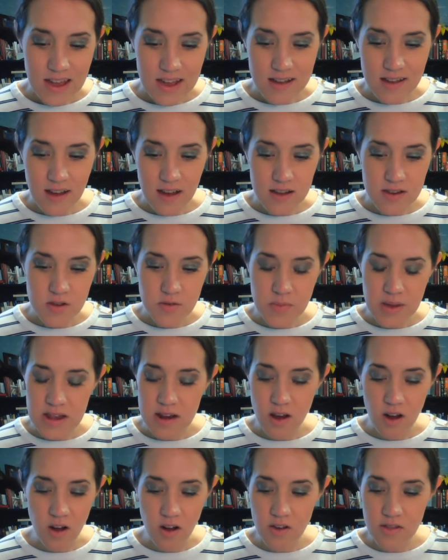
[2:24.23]
God, you
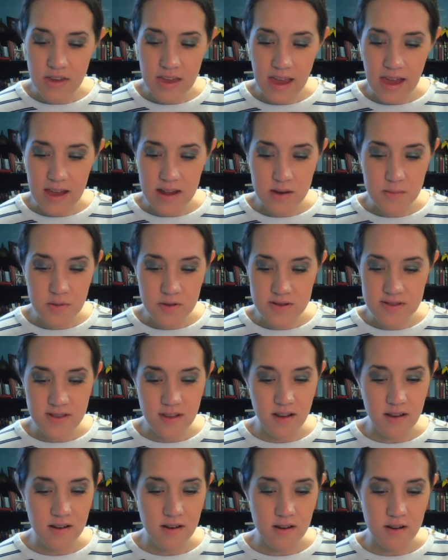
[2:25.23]
made all the animals
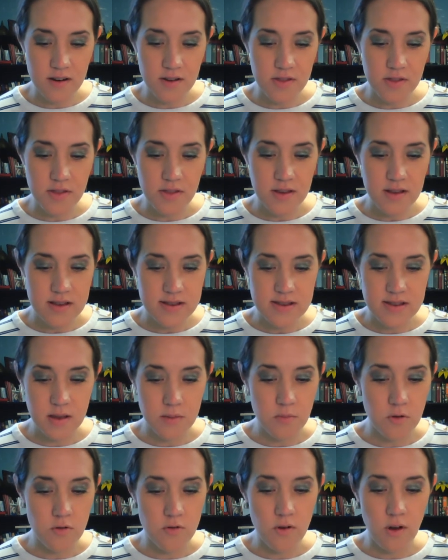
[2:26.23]
on earth.
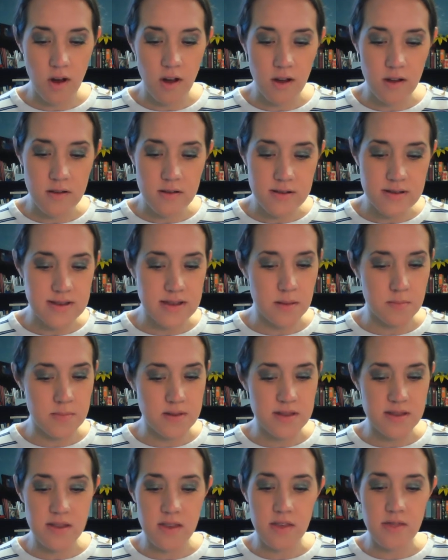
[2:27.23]
Some crawl, some
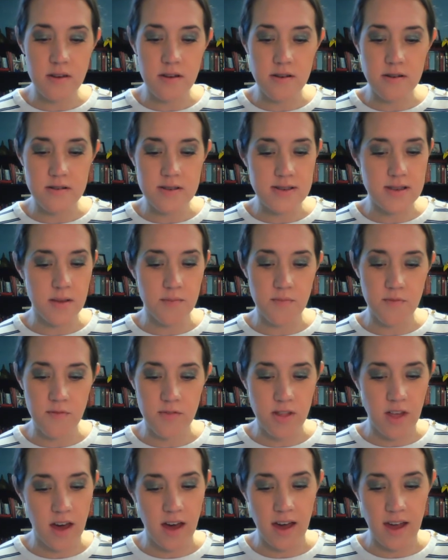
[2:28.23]
slither, some
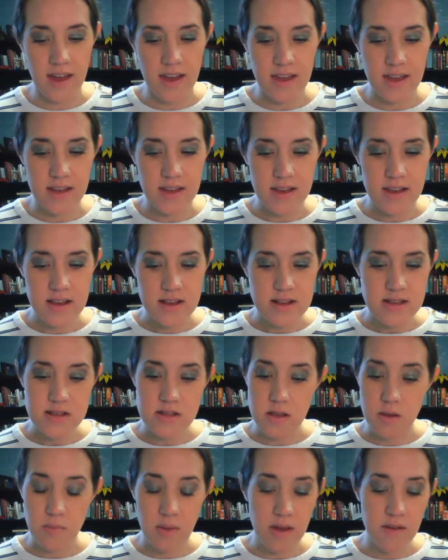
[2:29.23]
fly.
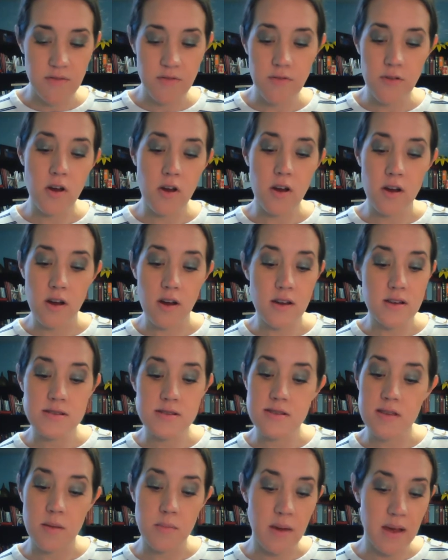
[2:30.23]
Some have fur,
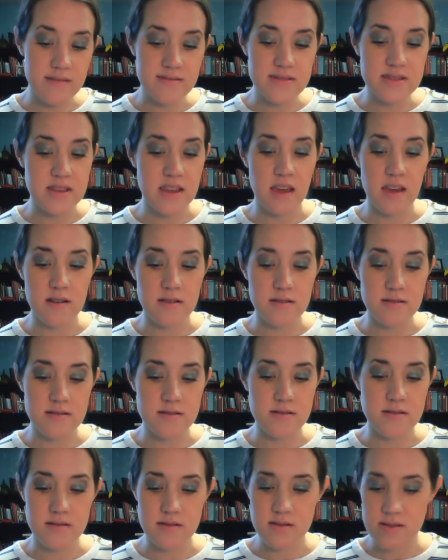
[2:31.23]
some have
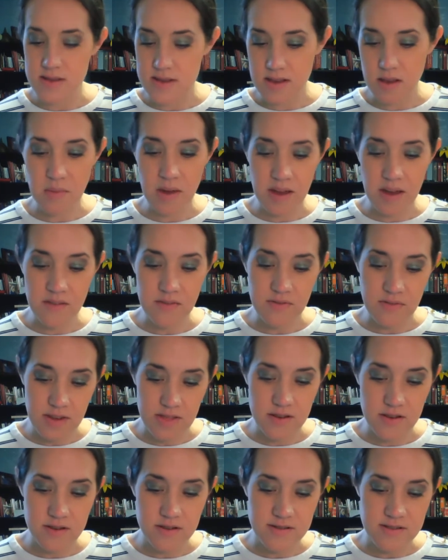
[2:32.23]
scales, some have
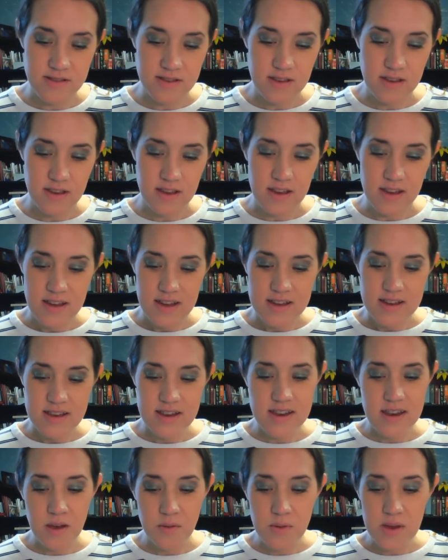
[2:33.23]
feathers.
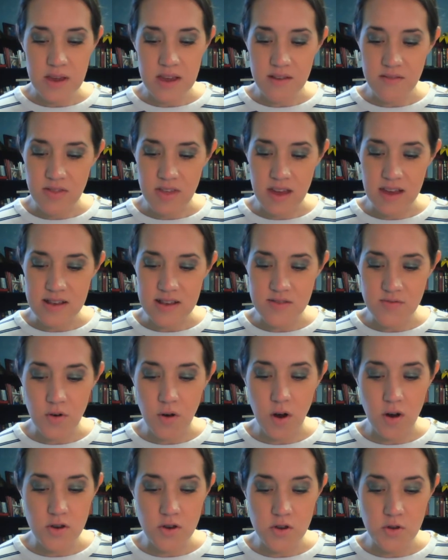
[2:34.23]
Today we give thanks for
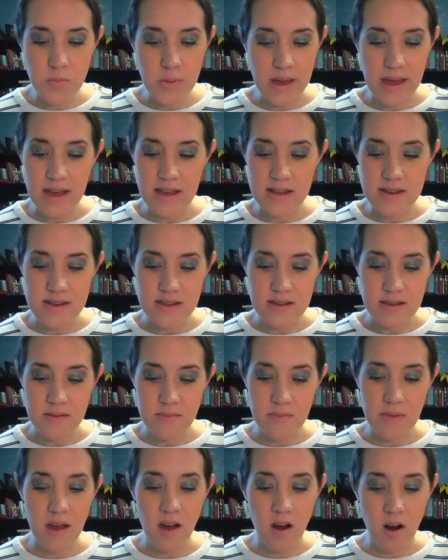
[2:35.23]
our new pet.
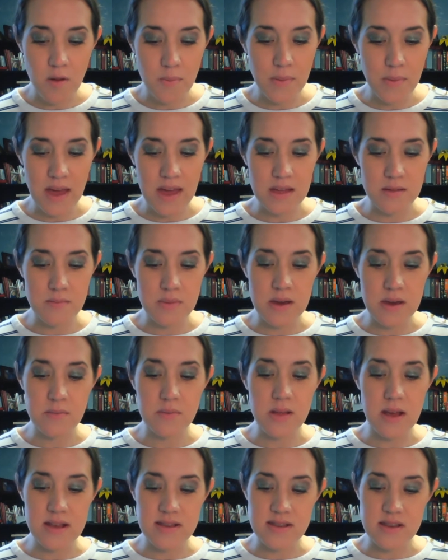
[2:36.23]
May our pet be a
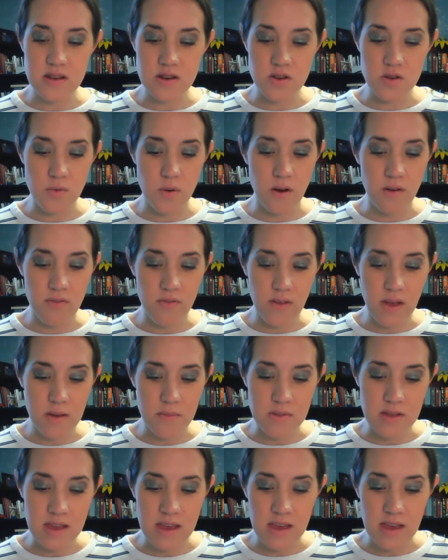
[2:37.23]
blessing to our
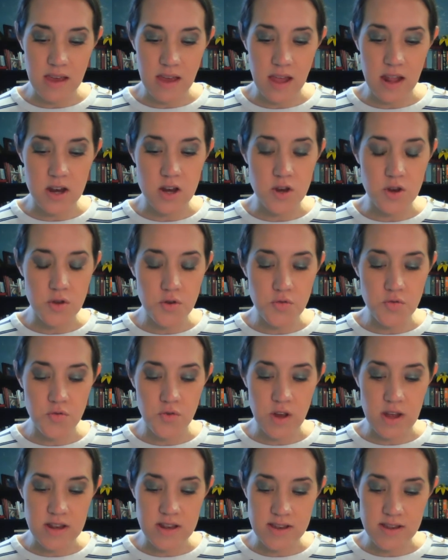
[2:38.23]
family and a new
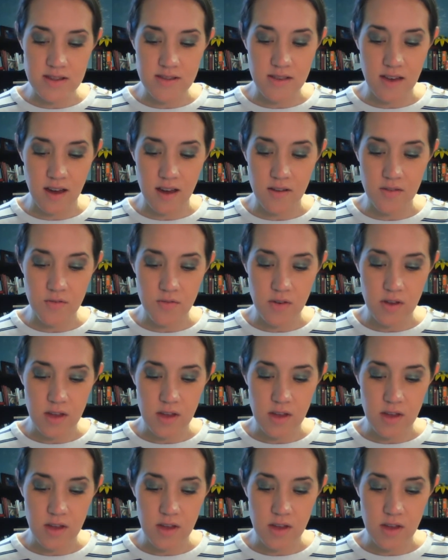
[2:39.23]
friend to love.